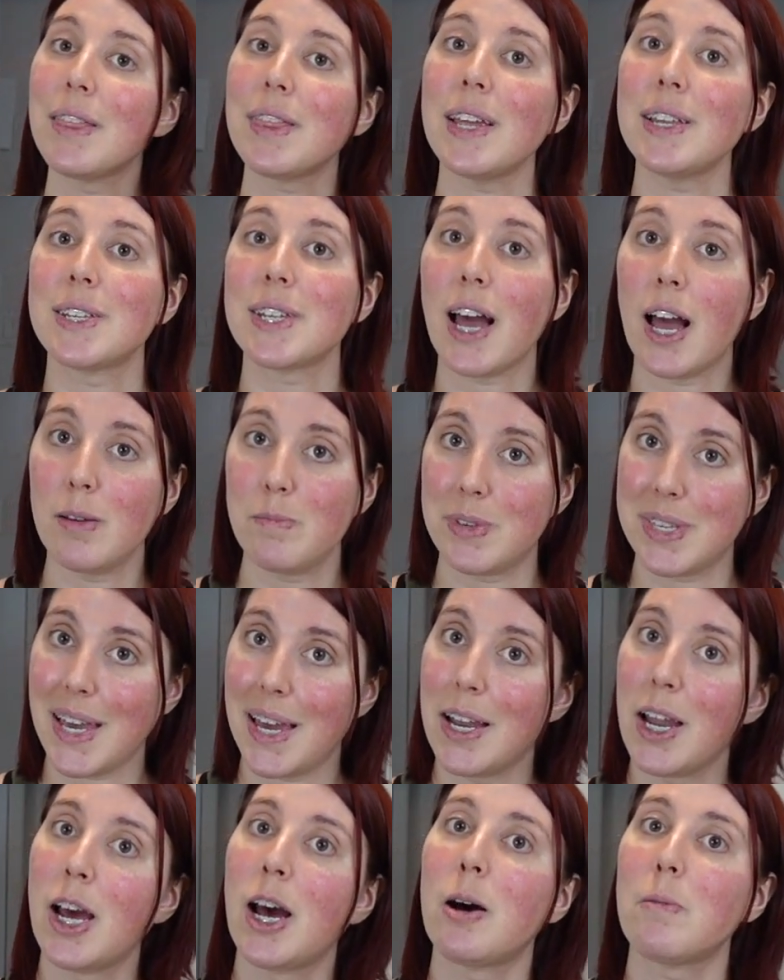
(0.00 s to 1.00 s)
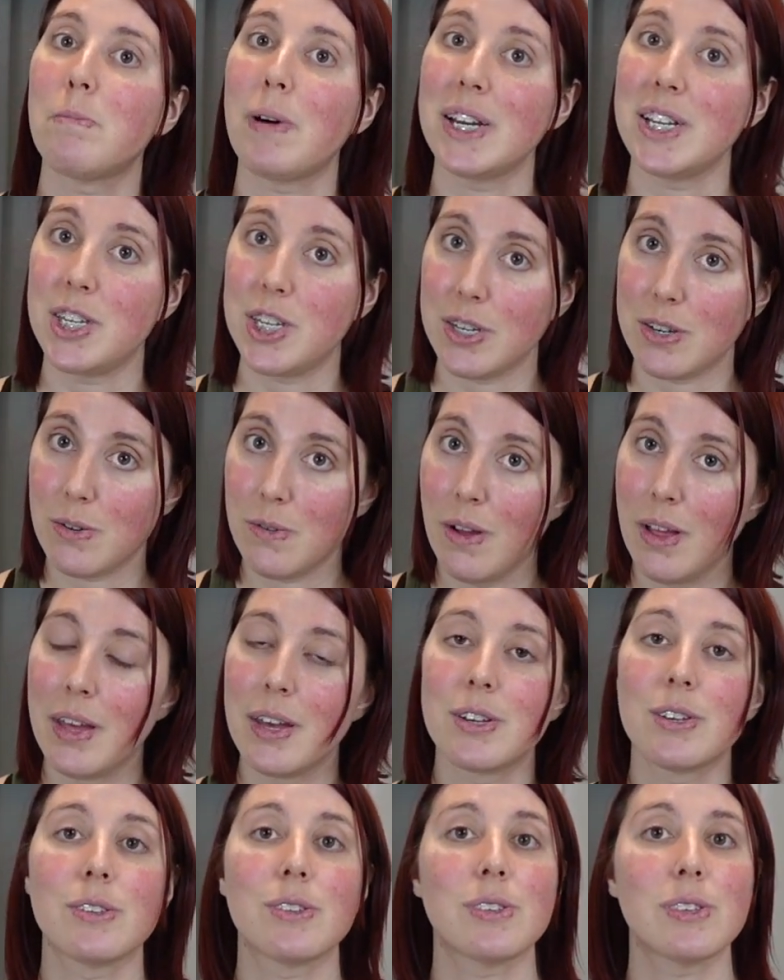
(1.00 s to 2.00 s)
then times it by 2.
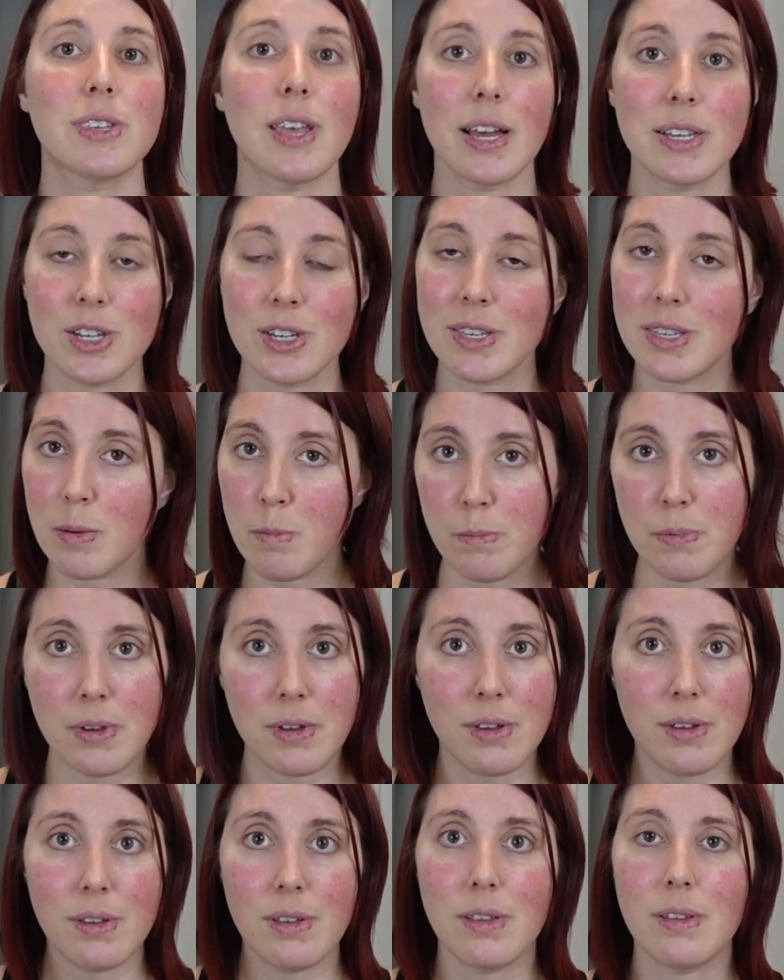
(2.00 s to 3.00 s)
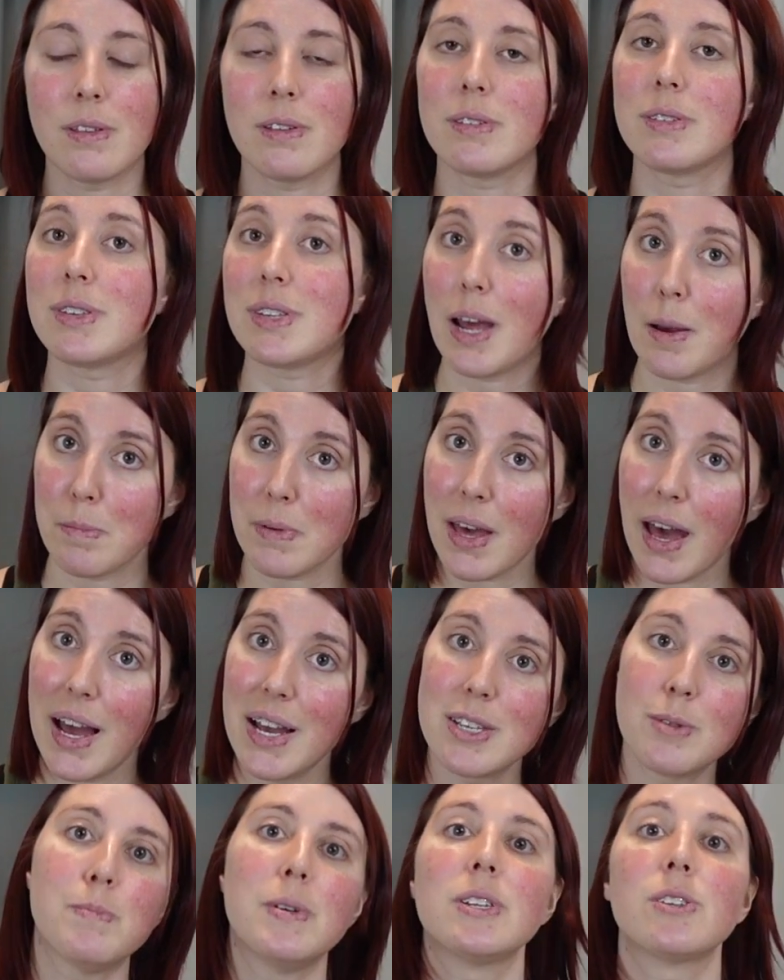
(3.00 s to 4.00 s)
Such a simple step,
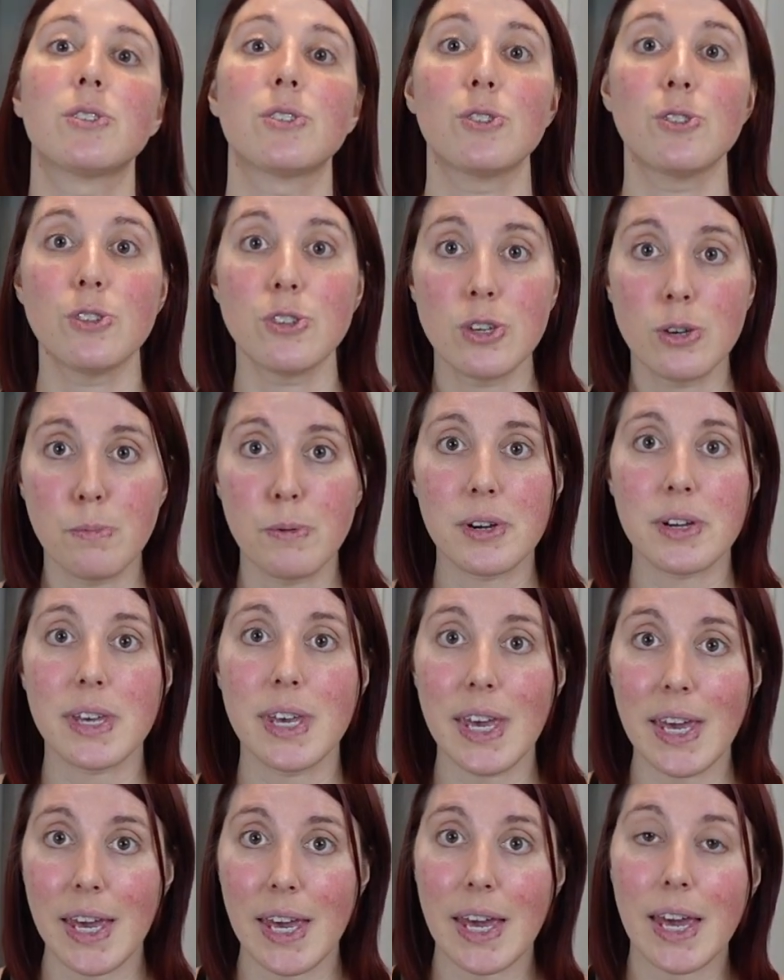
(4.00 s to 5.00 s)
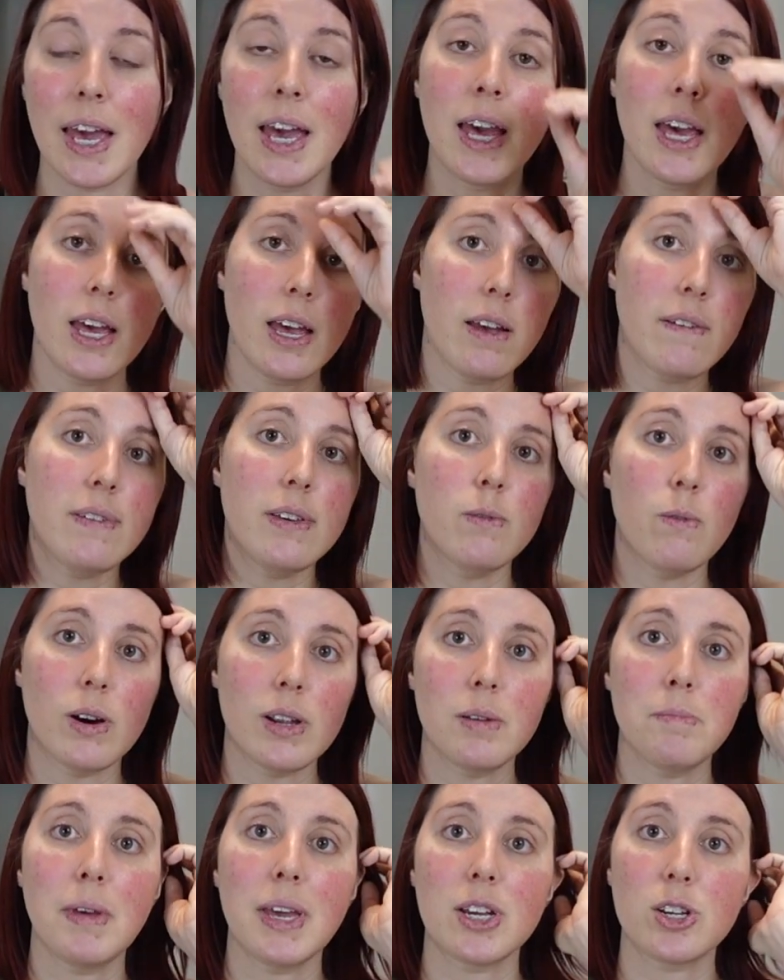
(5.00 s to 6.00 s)
guys, but super key if you
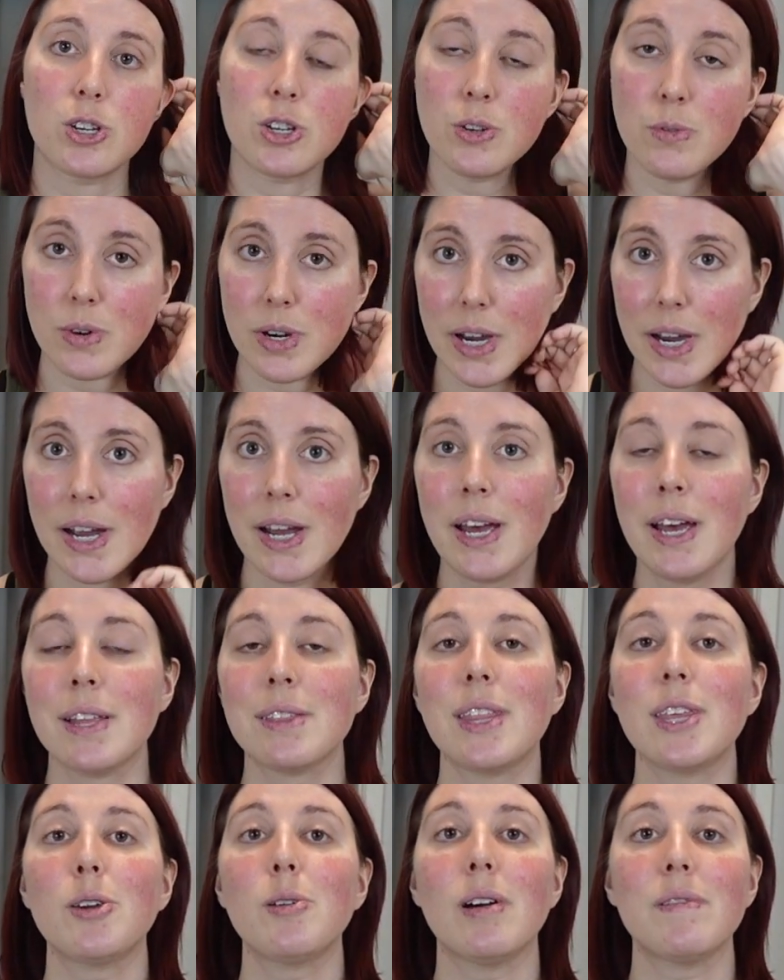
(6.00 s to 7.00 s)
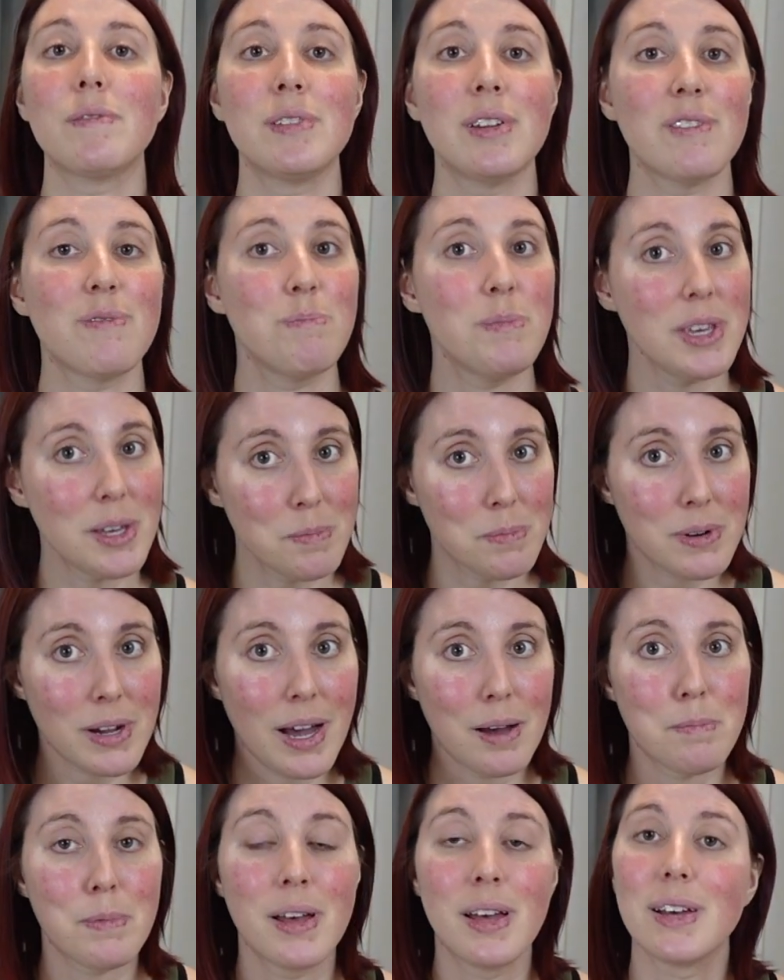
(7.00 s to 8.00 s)
want to make sure that you have enough meal
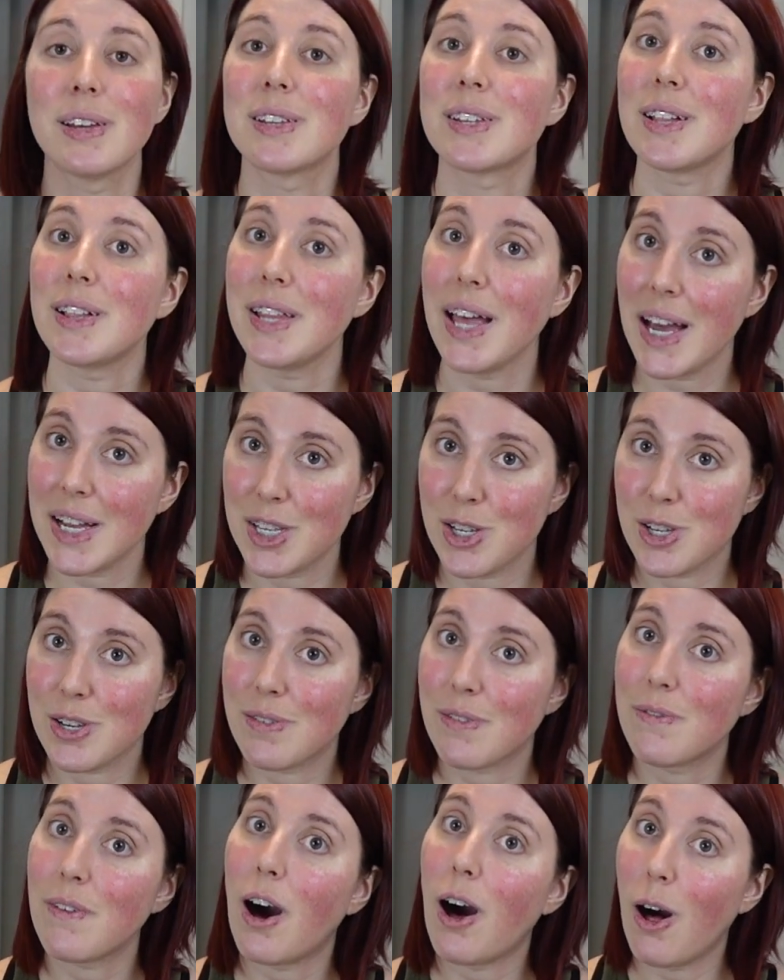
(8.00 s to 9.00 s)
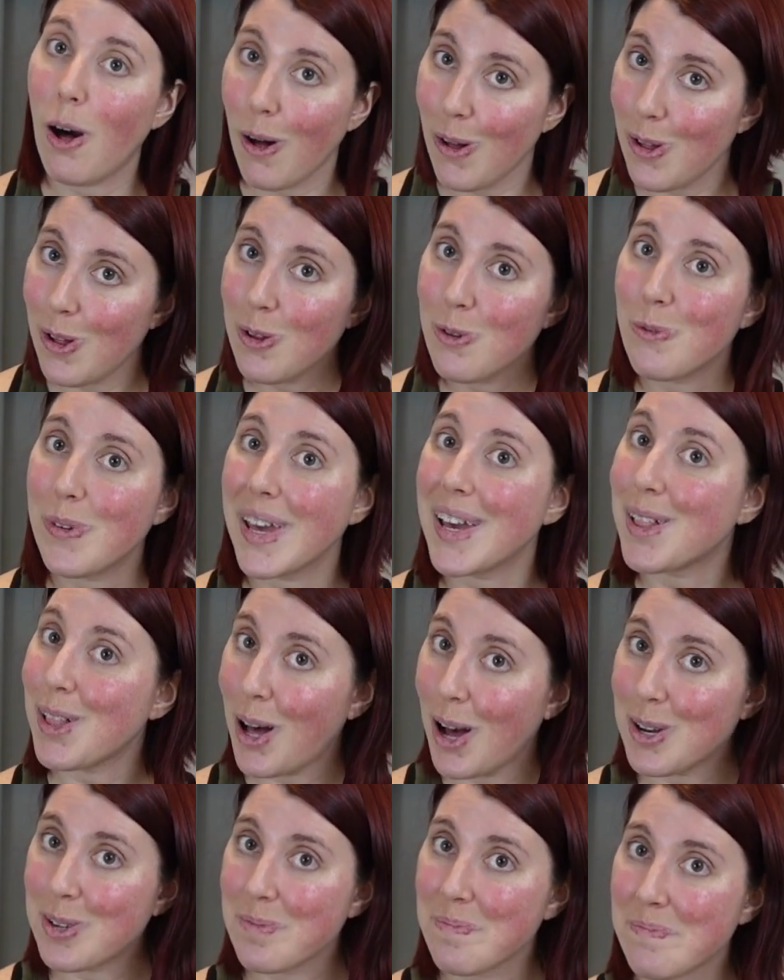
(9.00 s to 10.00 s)
prep to last you all week
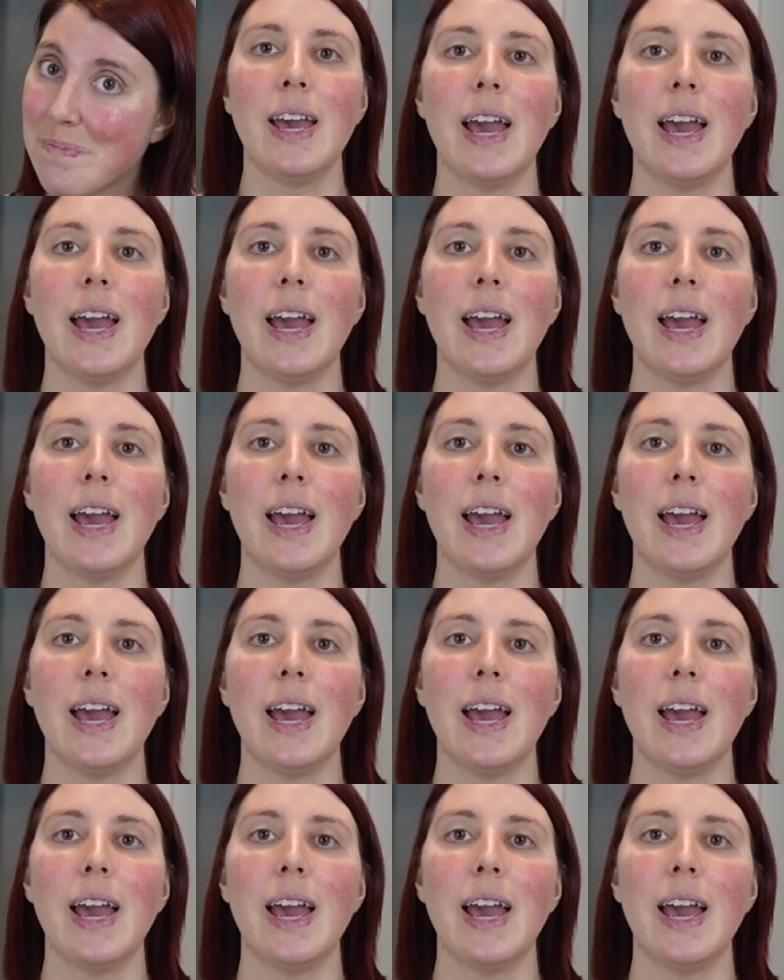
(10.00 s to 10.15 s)
long.